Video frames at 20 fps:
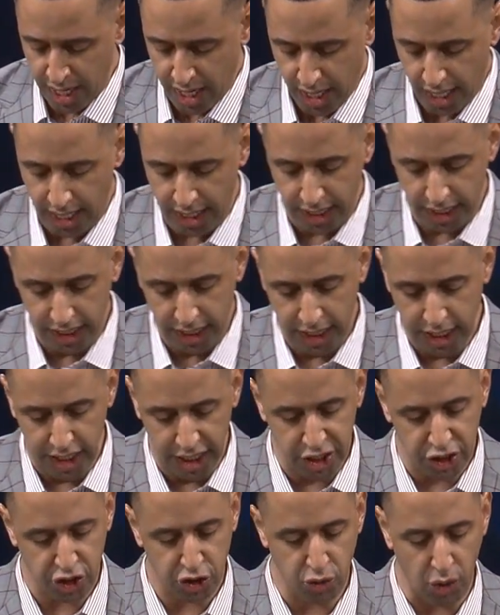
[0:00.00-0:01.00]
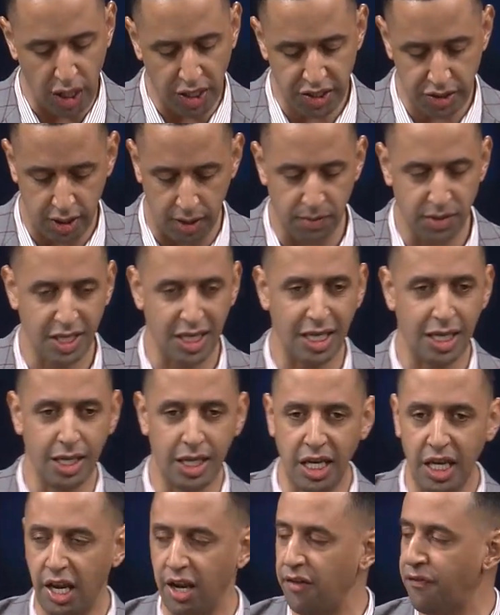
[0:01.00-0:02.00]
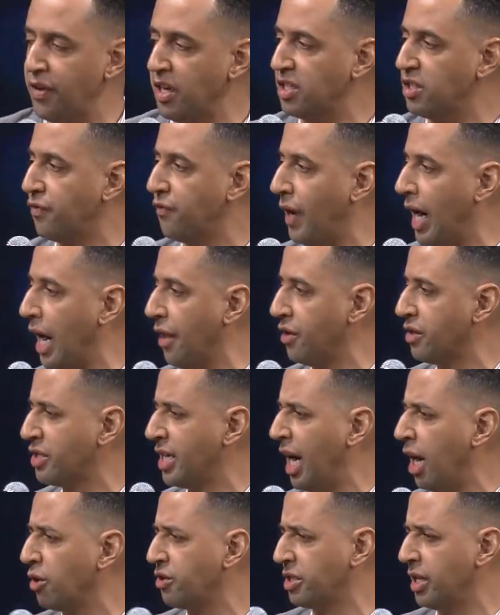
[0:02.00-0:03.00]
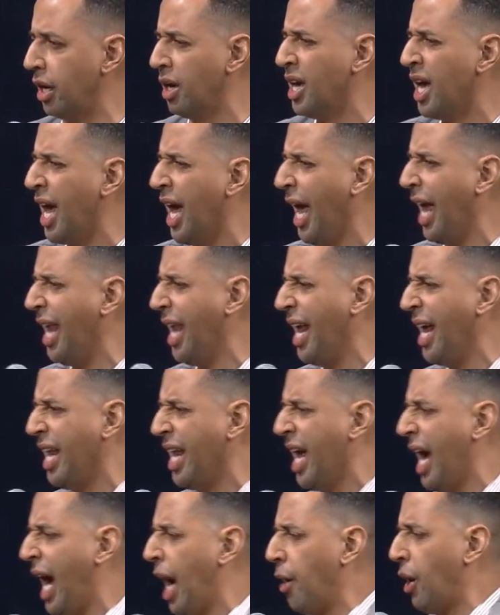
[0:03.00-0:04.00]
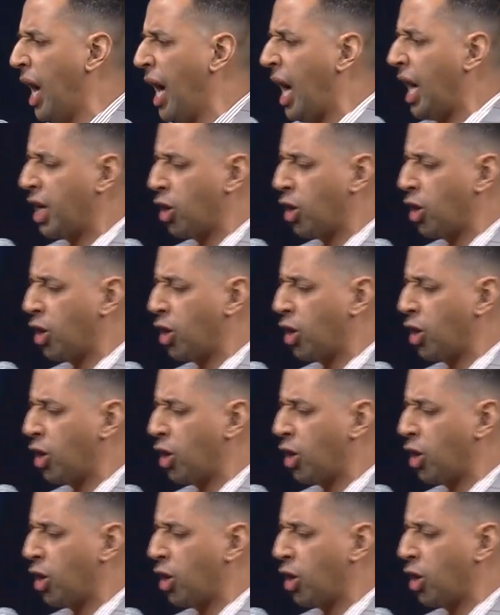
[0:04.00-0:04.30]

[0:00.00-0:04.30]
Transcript: and he, he instructs them to leave his father's house. Uh, and, and I, I